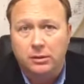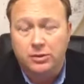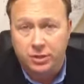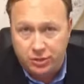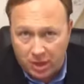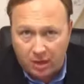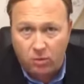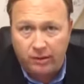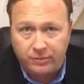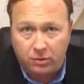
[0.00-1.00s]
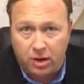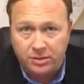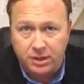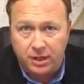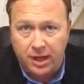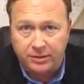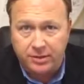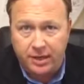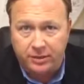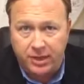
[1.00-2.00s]
send shockwaves across the United
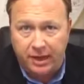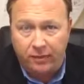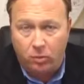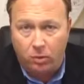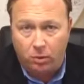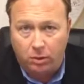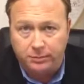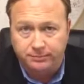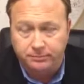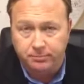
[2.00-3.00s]
States and the world,